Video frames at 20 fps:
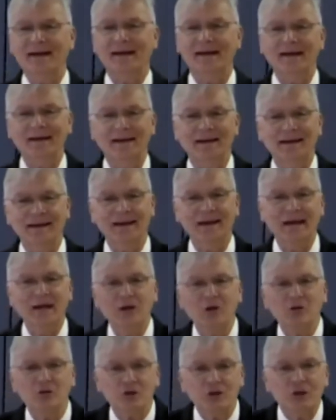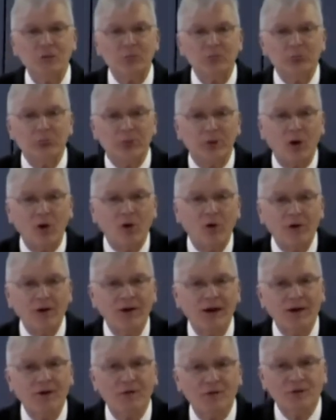is employing
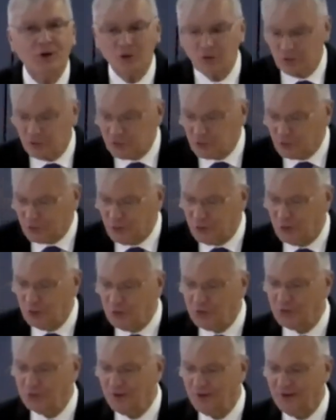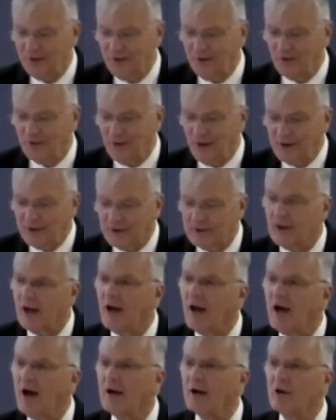this truth that God
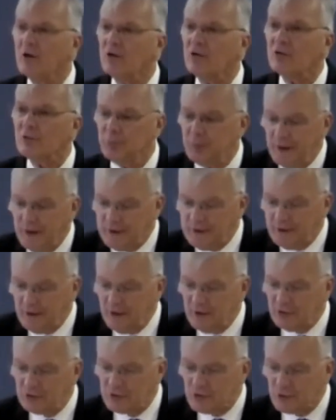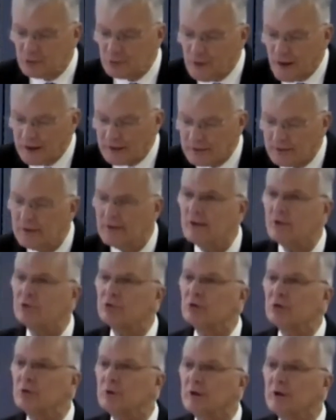is speaking directly to
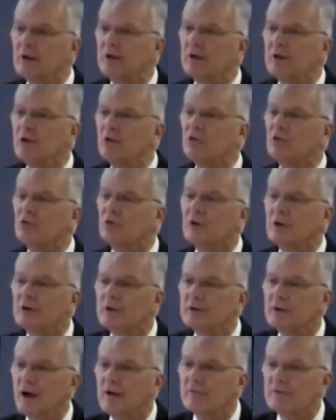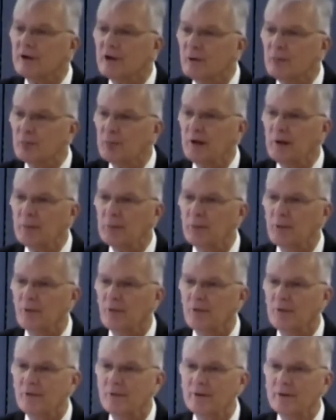his covenant people
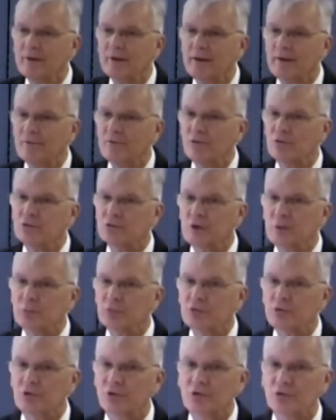in the scriptures.